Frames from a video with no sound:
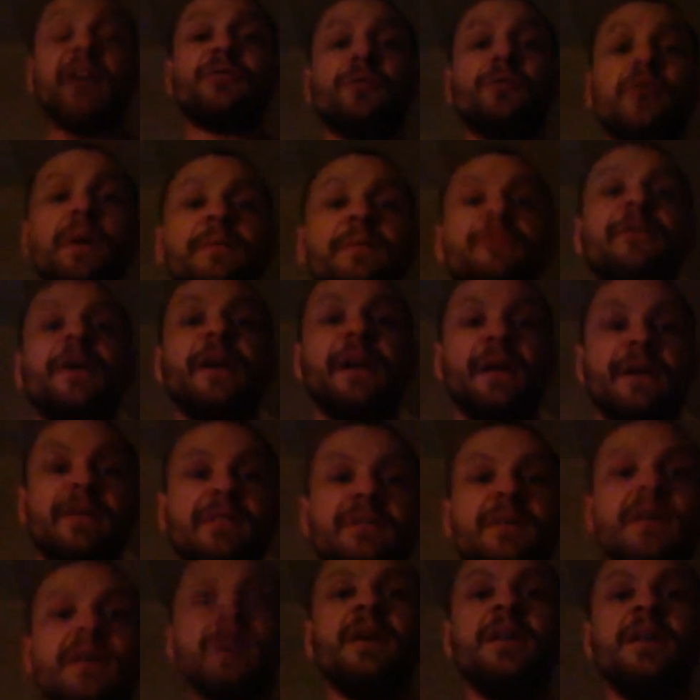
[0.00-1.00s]
ice Cream
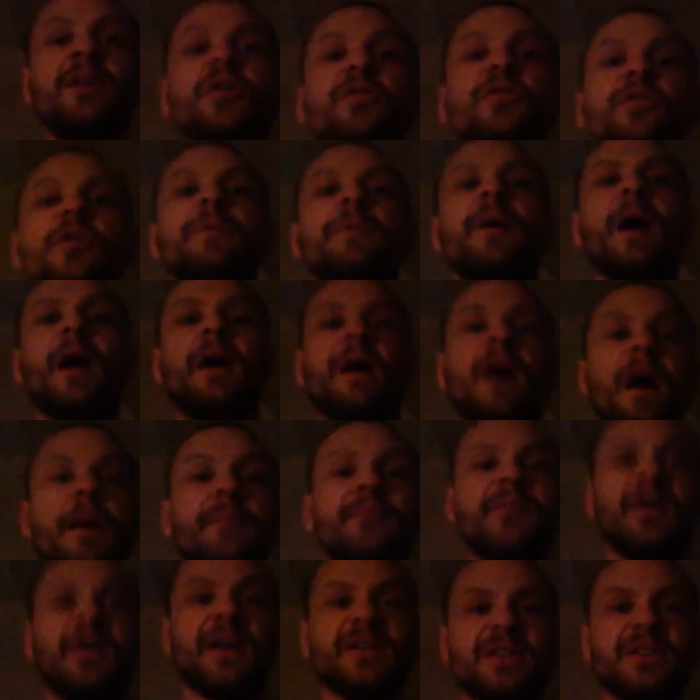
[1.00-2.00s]
Fitness,
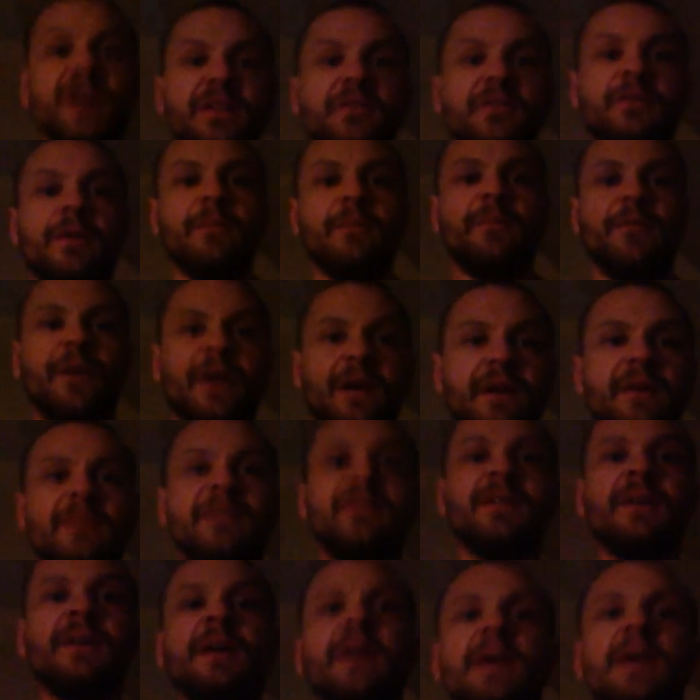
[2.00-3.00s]
youtube.com slash ice cream
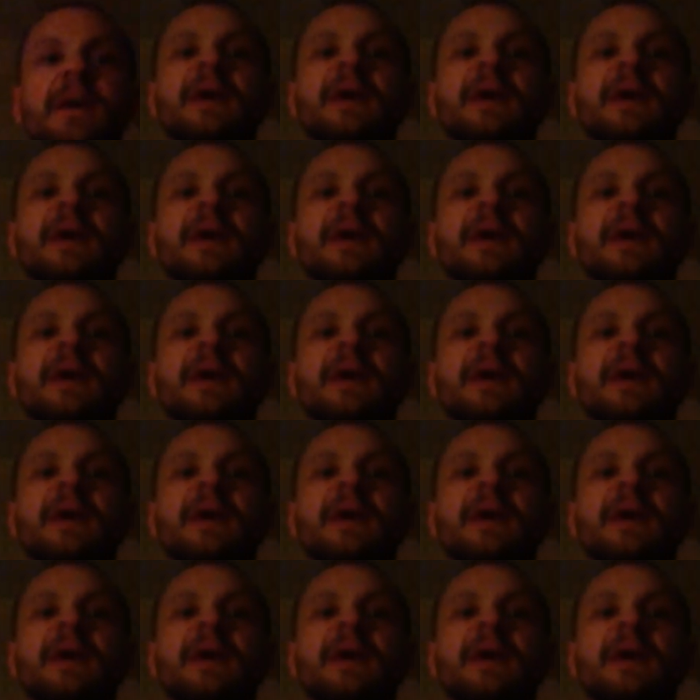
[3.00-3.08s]
fitness.